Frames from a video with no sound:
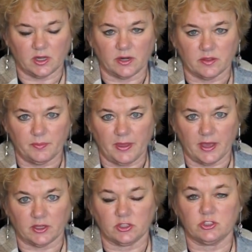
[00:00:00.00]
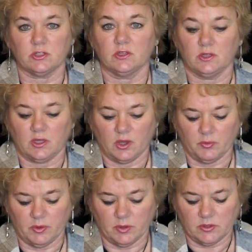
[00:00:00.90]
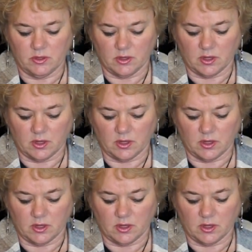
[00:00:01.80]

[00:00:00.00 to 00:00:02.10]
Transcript: it out of the package and we would